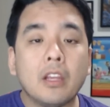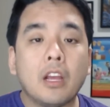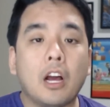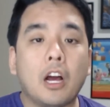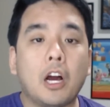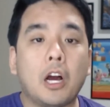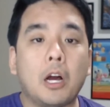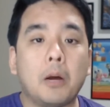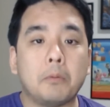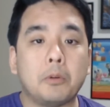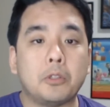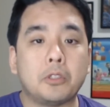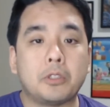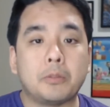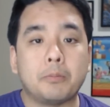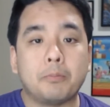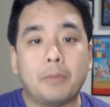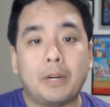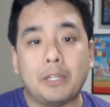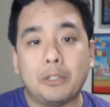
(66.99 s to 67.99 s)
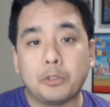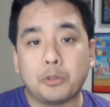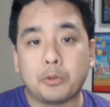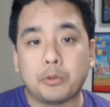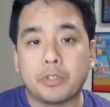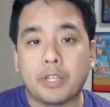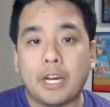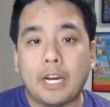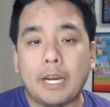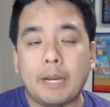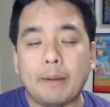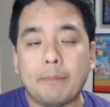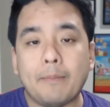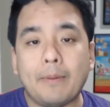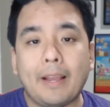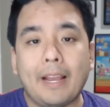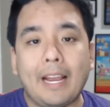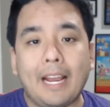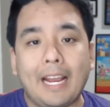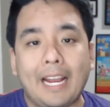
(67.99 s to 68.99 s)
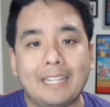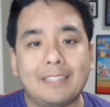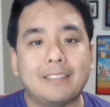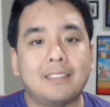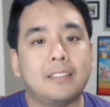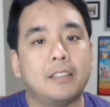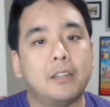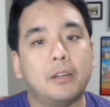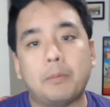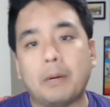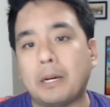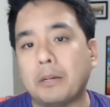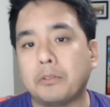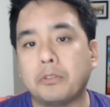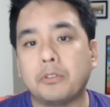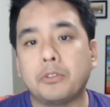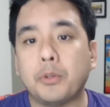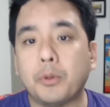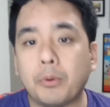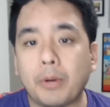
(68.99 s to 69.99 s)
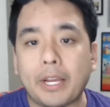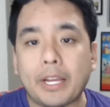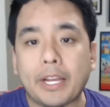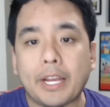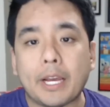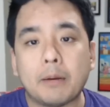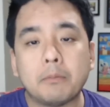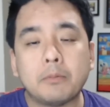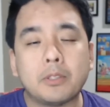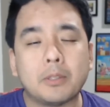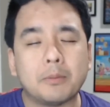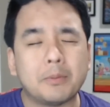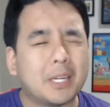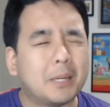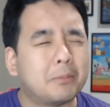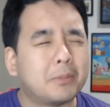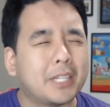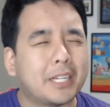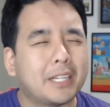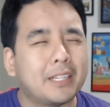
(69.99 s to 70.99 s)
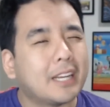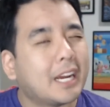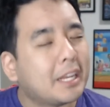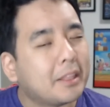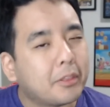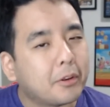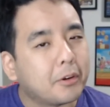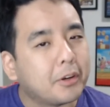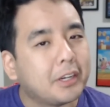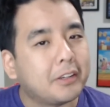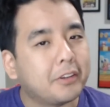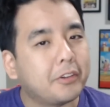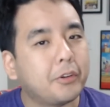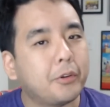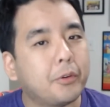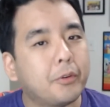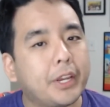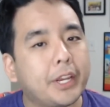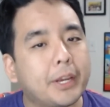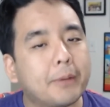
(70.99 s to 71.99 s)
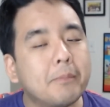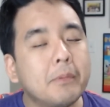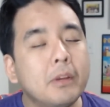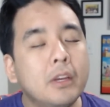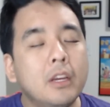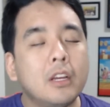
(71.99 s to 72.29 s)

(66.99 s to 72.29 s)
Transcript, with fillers: Usually my usual time, 8 to about 2 a.m., sometimes like 9:30 to 2 a.m.